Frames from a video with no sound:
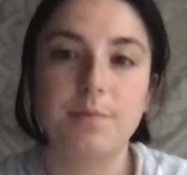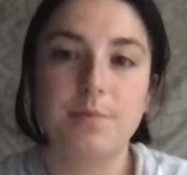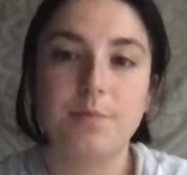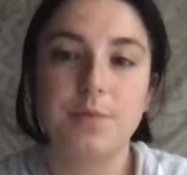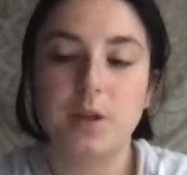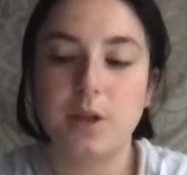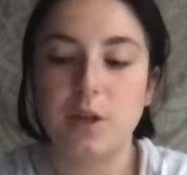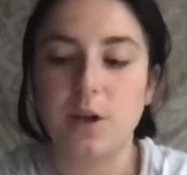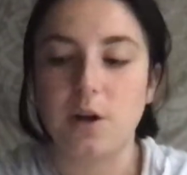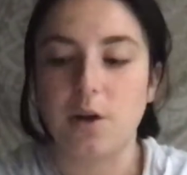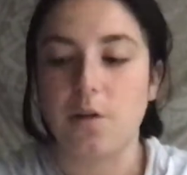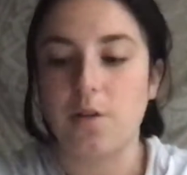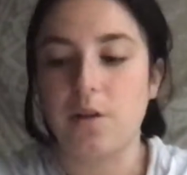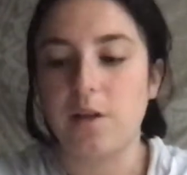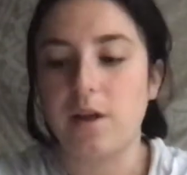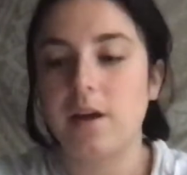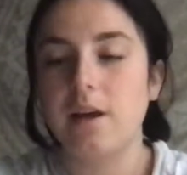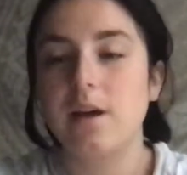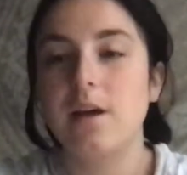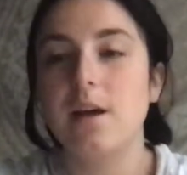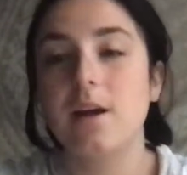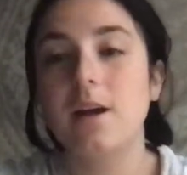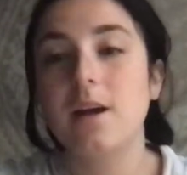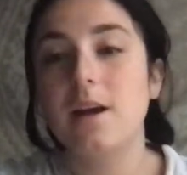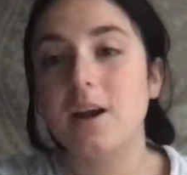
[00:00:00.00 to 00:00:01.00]
like
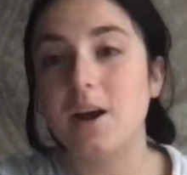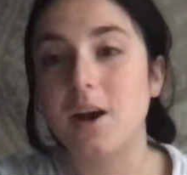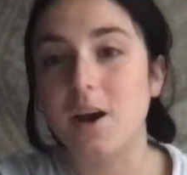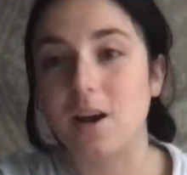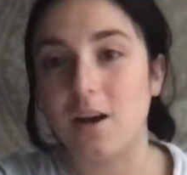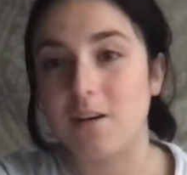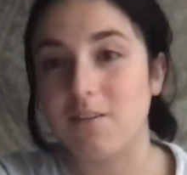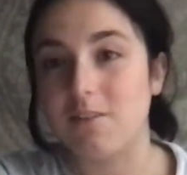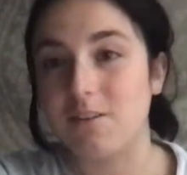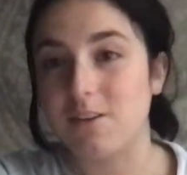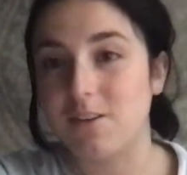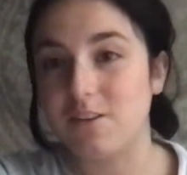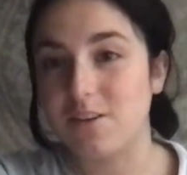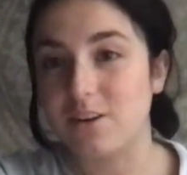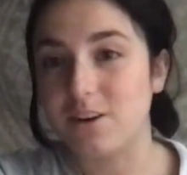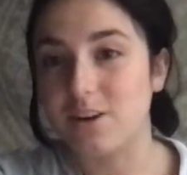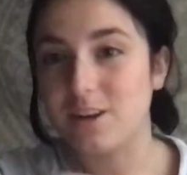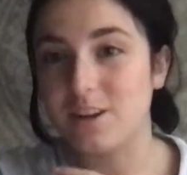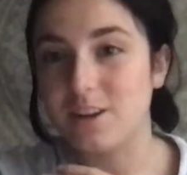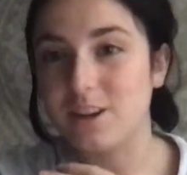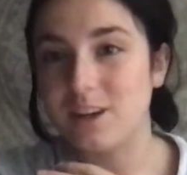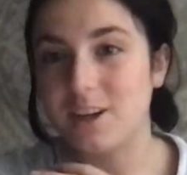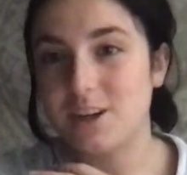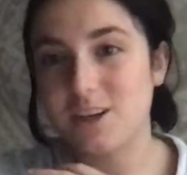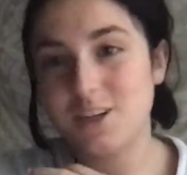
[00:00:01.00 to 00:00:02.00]
cut off the
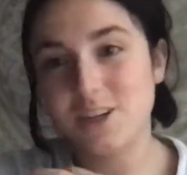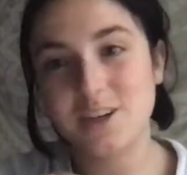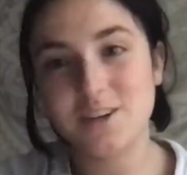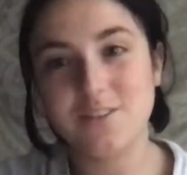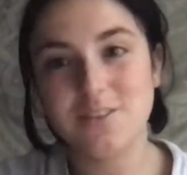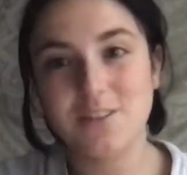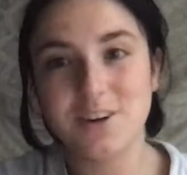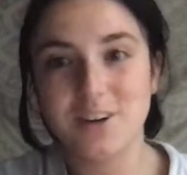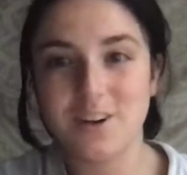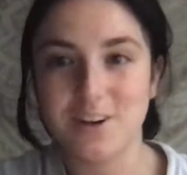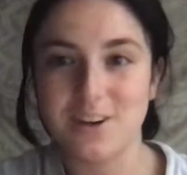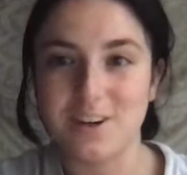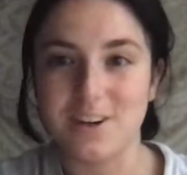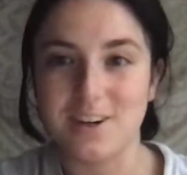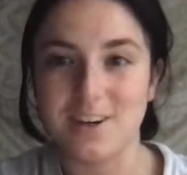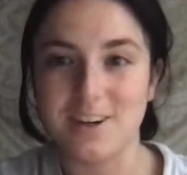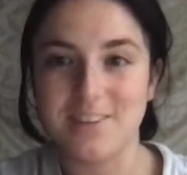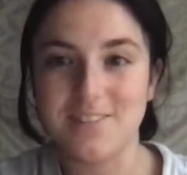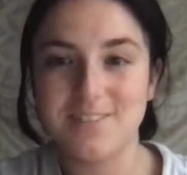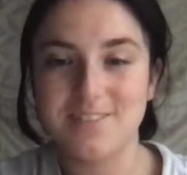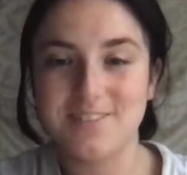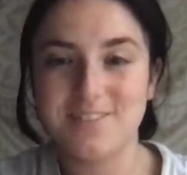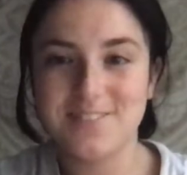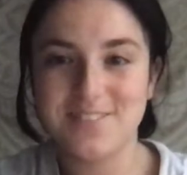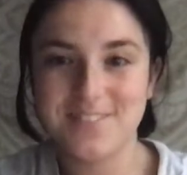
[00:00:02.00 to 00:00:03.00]
circulation of your
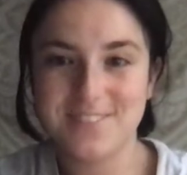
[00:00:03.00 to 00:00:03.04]
arm.